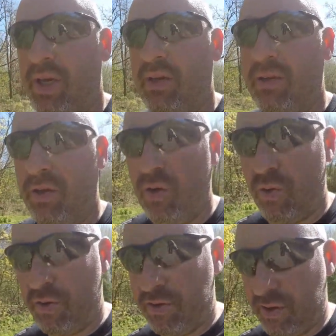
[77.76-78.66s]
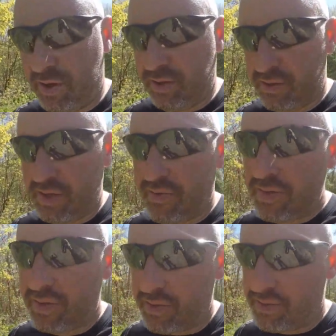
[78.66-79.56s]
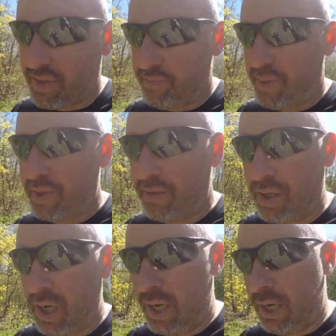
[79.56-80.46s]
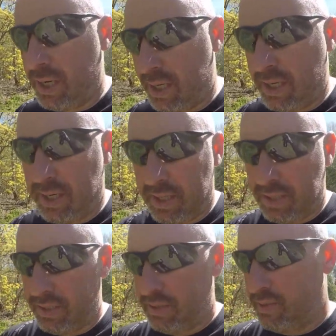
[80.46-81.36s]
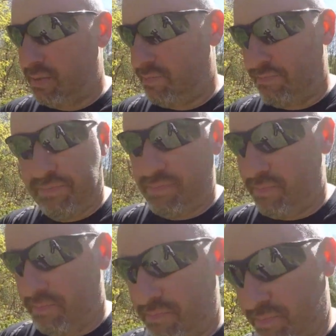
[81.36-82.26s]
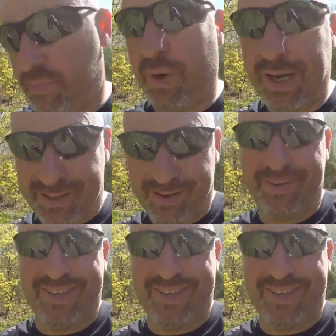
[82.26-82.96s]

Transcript: here in the north, in the 70s, they built this relatively